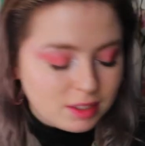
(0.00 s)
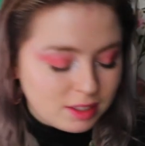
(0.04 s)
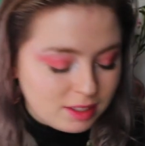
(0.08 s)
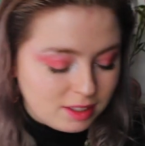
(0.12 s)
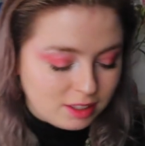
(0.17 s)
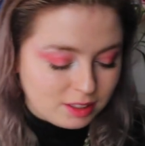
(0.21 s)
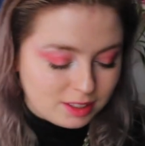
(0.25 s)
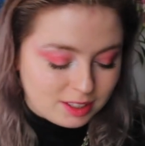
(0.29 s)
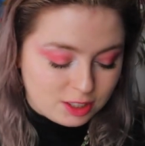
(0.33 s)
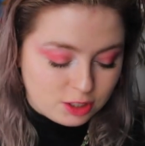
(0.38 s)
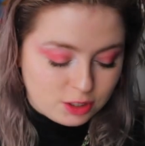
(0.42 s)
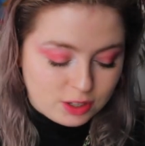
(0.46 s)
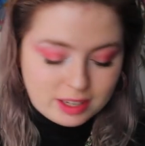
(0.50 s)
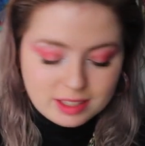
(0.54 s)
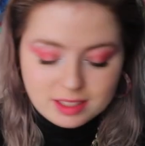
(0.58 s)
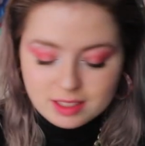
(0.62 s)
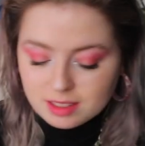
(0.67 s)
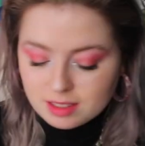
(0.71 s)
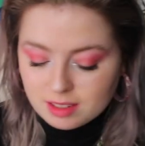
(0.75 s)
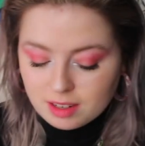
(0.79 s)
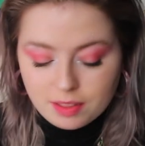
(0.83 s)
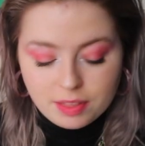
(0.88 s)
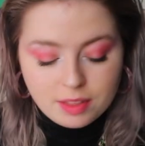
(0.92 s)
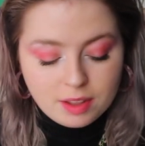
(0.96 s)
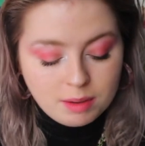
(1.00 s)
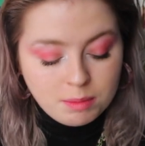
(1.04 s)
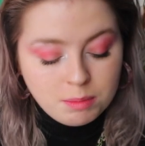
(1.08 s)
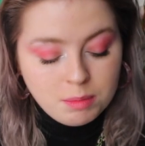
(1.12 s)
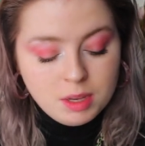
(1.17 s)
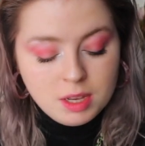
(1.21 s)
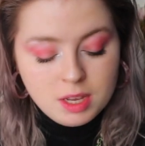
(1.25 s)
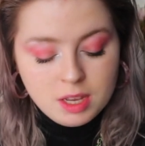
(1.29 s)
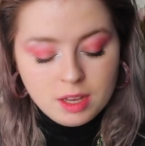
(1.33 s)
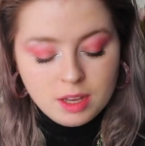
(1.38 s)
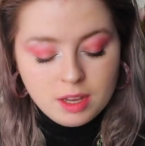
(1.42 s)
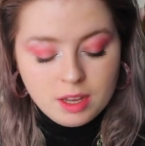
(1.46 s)
your addresses on
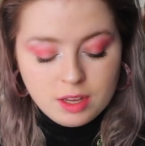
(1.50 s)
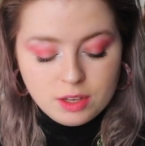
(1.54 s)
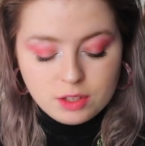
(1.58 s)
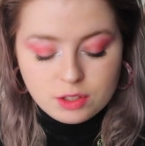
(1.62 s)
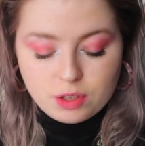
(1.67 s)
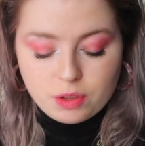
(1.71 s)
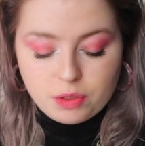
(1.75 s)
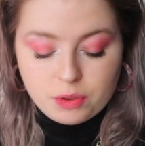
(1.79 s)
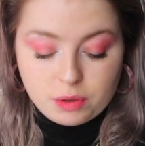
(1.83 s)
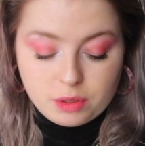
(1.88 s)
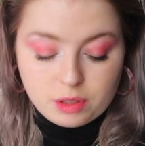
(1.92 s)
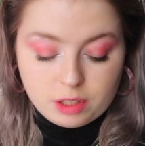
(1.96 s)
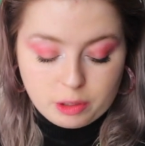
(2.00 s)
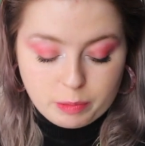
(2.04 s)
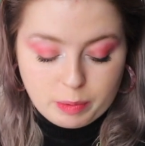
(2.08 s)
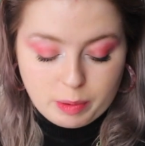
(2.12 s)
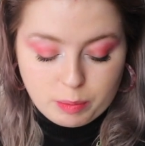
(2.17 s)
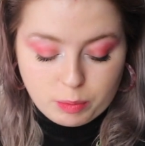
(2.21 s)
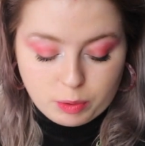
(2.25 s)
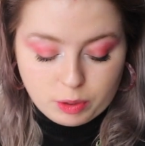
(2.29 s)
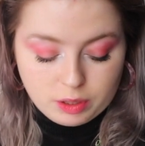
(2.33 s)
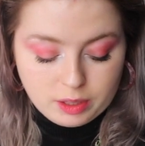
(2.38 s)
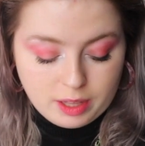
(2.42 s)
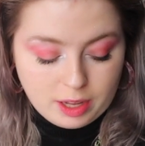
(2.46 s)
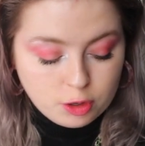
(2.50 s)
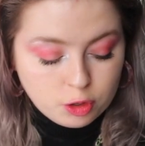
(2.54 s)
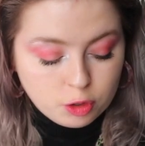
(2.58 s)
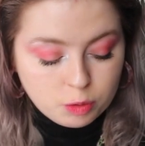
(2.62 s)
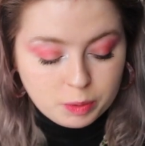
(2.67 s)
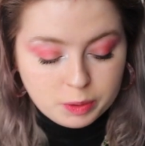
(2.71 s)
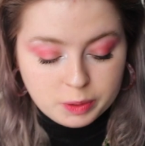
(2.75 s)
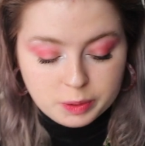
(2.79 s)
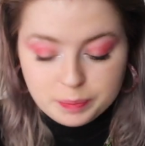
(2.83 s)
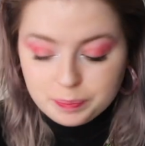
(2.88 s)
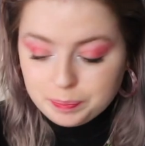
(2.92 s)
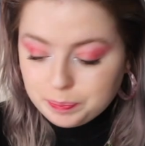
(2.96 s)
them. So they're a little bit more
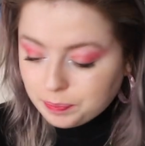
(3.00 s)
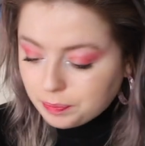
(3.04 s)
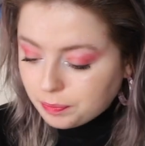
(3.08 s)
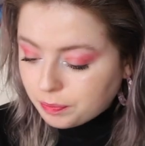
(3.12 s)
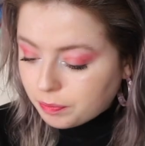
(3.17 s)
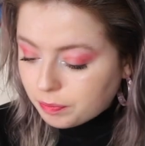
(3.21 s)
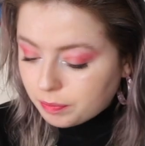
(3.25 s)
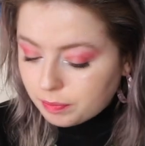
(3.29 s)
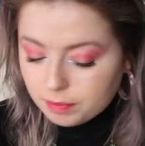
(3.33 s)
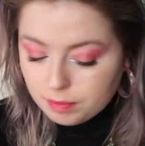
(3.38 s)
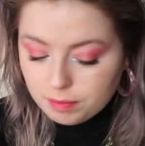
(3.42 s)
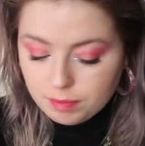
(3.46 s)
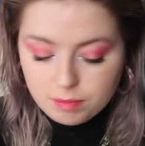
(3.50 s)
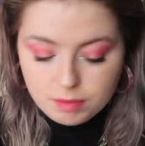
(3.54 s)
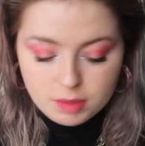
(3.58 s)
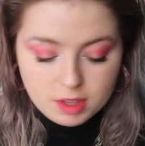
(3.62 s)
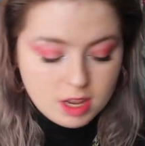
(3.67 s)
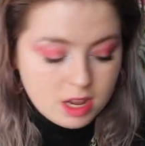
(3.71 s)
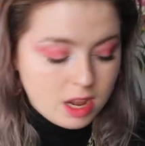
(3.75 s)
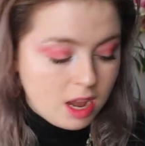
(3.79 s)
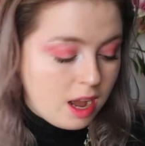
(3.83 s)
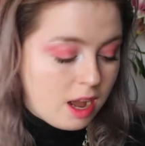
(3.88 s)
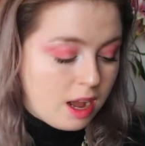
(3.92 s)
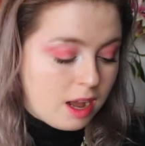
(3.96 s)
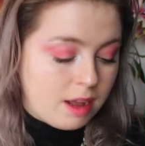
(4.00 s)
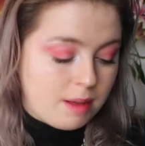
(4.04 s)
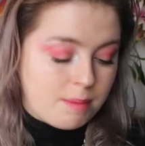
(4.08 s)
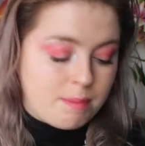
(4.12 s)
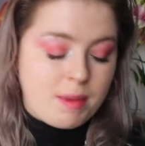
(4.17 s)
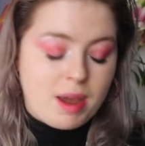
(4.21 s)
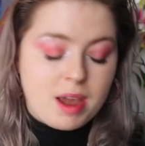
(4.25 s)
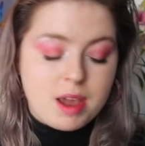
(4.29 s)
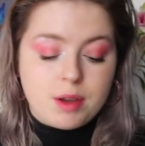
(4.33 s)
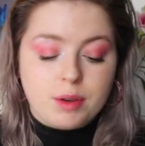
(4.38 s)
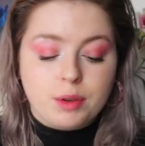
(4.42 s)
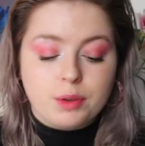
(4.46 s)
legible.
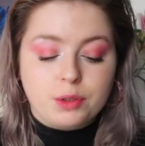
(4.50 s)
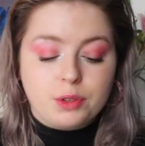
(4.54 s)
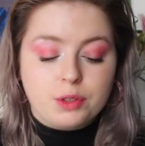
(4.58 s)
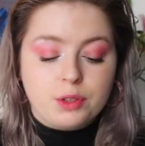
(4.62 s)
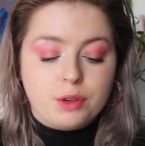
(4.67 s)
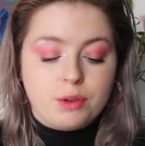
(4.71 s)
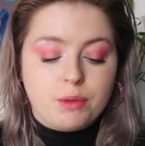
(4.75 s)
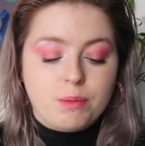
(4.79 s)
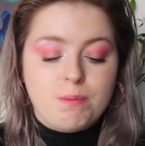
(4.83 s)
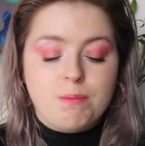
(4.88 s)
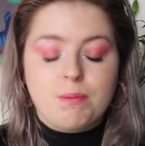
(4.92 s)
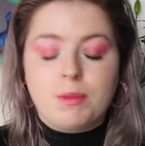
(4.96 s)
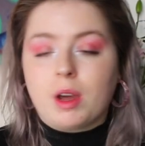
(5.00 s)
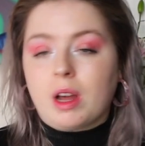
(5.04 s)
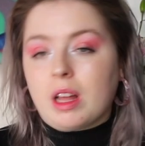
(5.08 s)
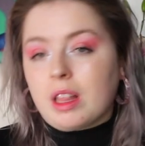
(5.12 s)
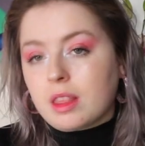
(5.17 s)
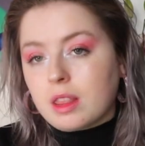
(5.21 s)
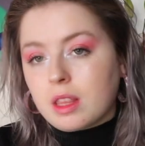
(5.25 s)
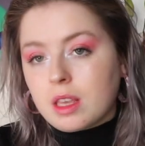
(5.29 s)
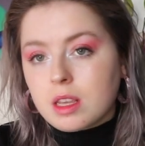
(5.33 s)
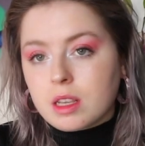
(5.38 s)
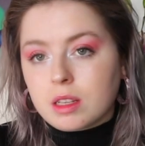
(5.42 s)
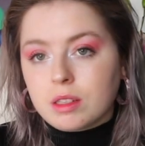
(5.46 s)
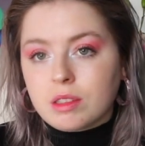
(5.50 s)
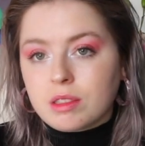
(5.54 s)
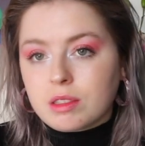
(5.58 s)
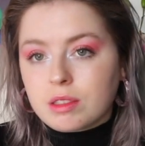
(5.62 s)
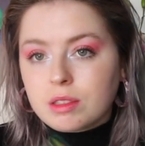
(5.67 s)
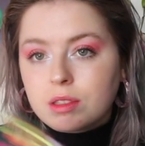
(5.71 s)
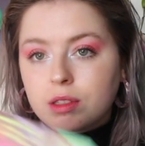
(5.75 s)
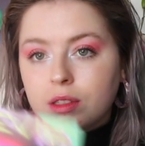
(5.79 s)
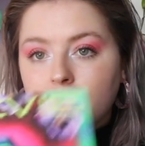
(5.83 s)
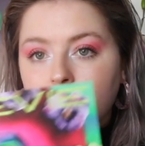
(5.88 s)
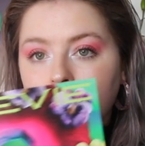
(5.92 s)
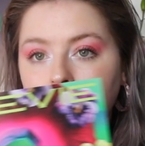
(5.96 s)
Um, I also got
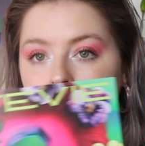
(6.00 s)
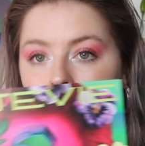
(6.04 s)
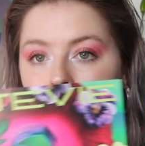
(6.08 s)
these,